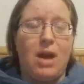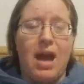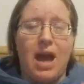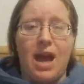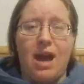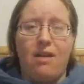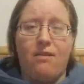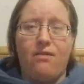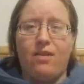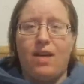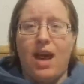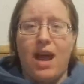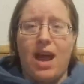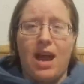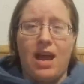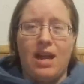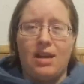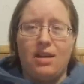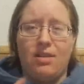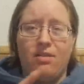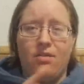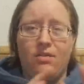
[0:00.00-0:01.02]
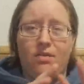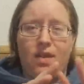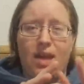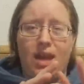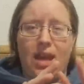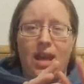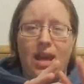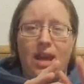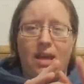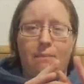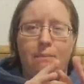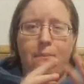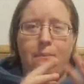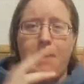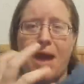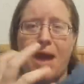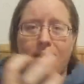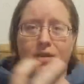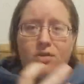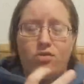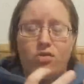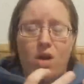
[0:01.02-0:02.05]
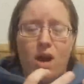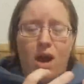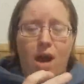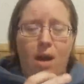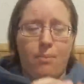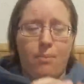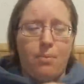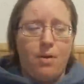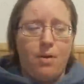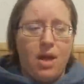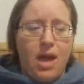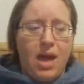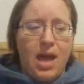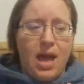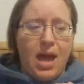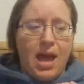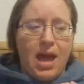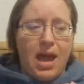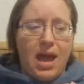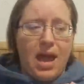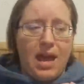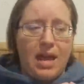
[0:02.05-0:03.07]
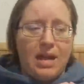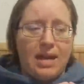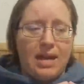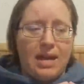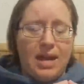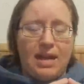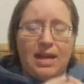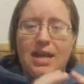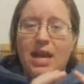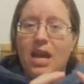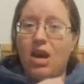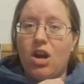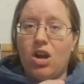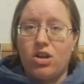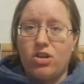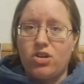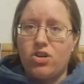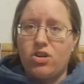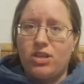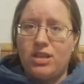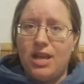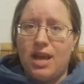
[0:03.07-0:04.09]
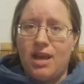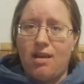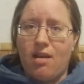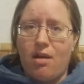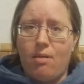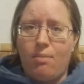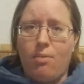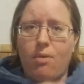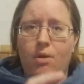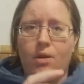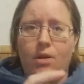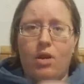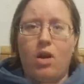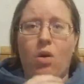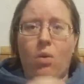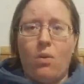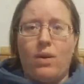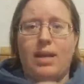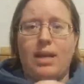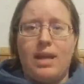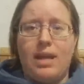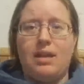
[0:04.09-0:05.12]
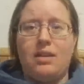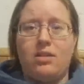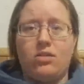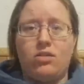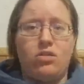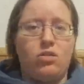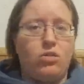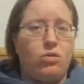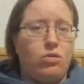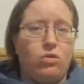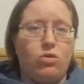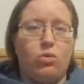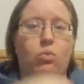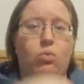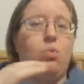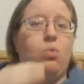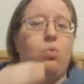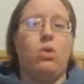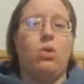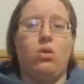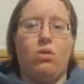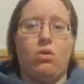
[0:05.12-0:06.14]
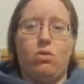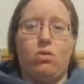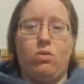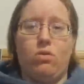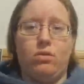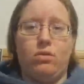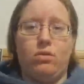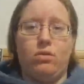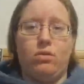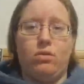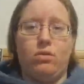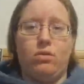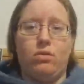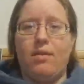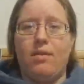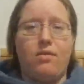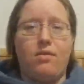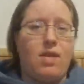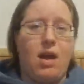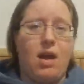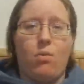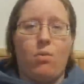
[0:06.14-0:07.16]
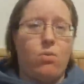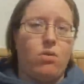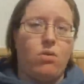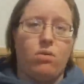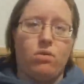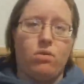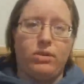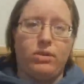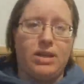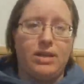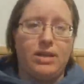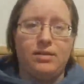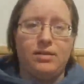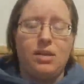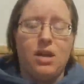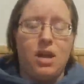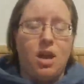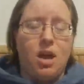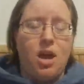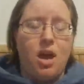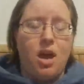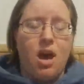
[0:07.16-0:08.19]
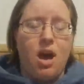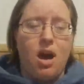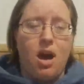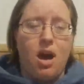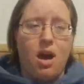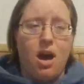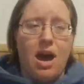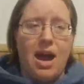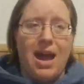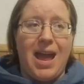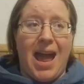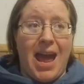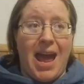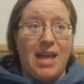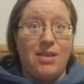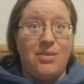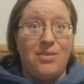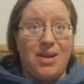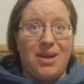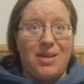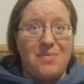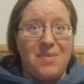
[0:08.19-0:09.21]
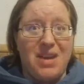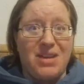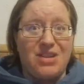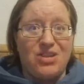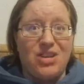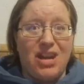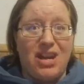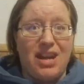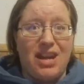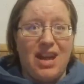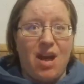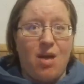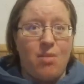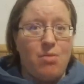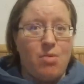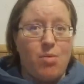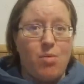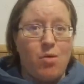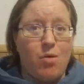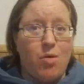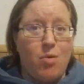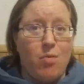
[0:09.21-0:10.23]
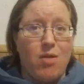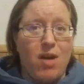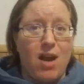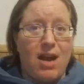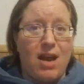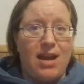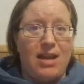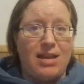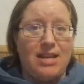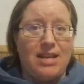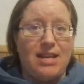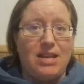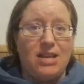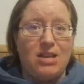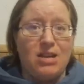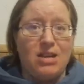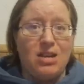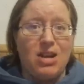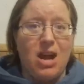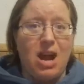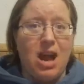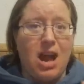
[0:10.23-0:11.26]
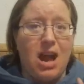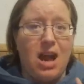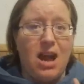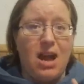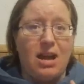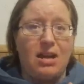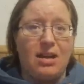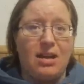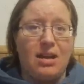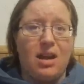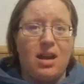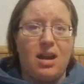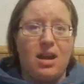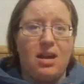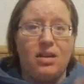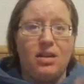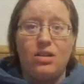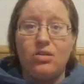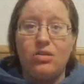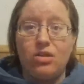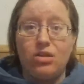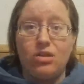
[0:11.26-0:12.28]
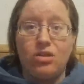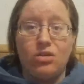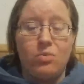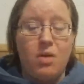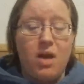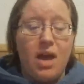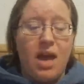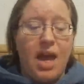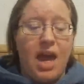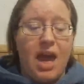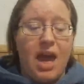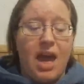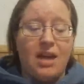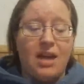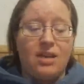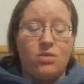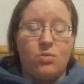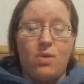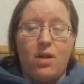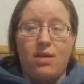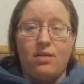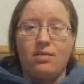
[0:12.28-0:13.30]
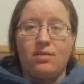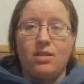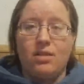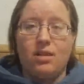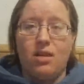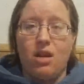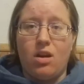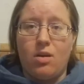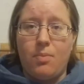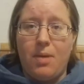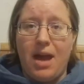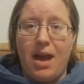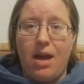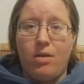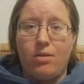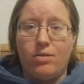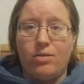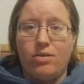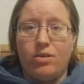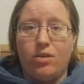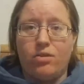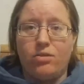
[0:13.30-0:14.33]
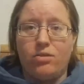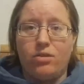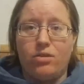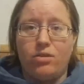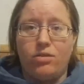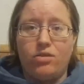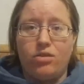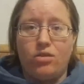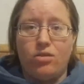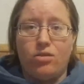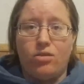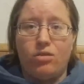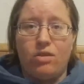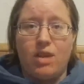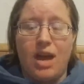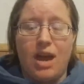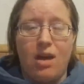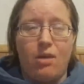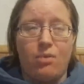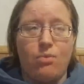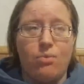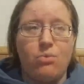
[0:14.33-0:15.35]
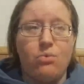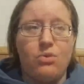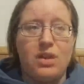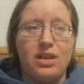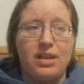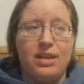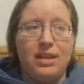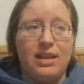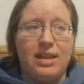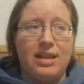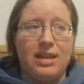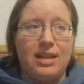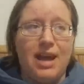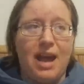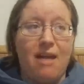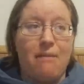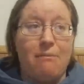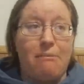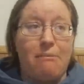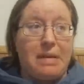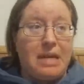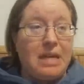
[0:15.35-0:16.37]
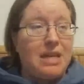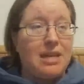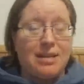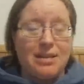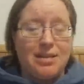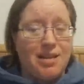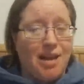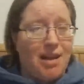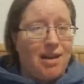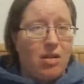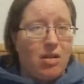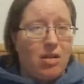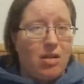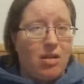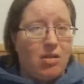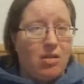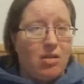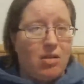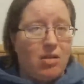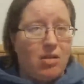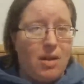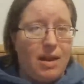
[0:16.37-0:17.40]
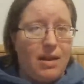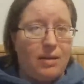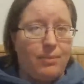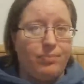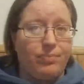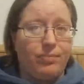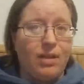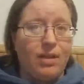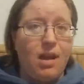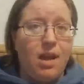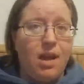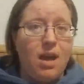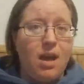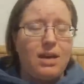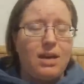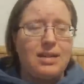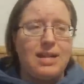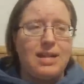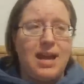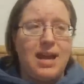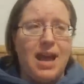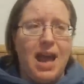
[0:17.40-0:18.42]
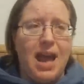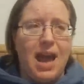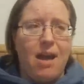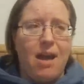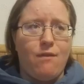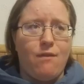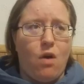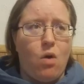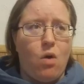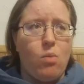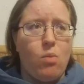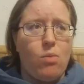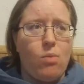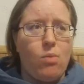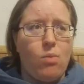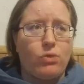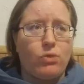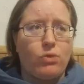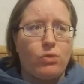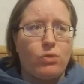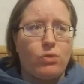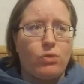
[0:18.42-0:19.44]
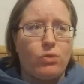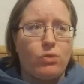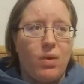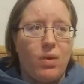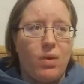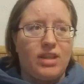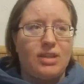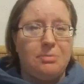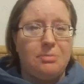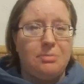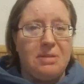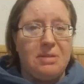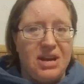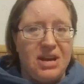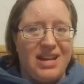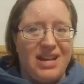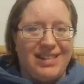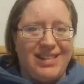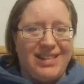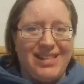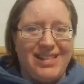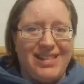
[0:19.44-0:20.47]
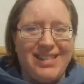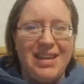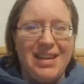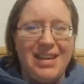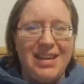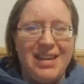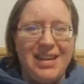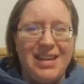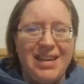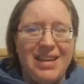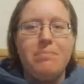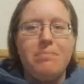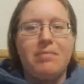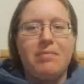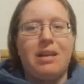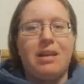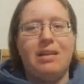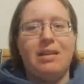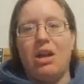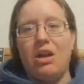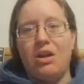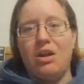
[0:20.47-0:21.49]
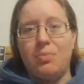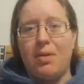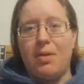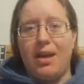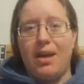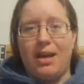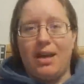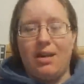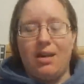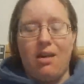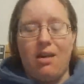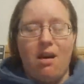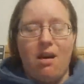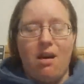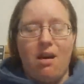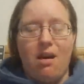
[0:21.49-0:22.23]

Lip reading: have kind of a backdrop and a character setup going into the world, whatever that world is. I highly recommend checking out Momo O'Brien here on YouTube, as well as the LARP House. Those are the two that really got me excited because I have almost no experience LARPing.